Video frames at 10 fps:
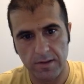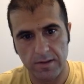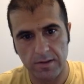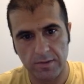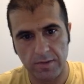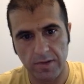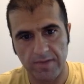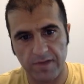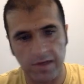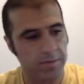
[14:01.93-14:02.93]
So we don't have
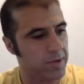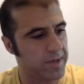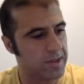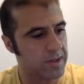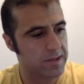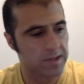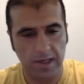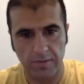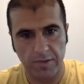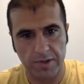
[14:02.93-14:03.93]
to implement this
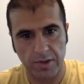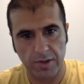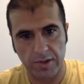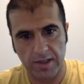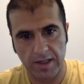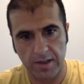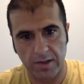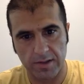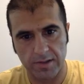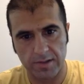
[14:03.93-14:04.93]
and return deck
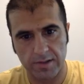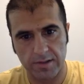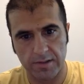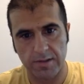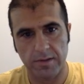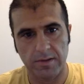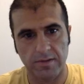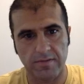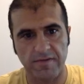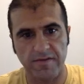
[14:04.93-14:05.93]
cards.
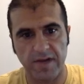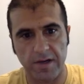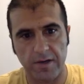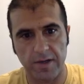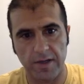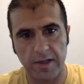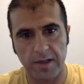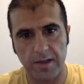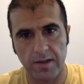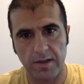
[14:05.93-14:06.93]
Very
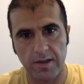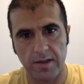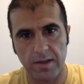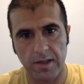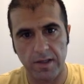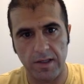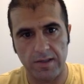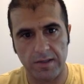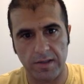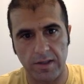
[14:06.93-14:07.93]

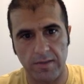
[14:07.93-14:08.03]
easy.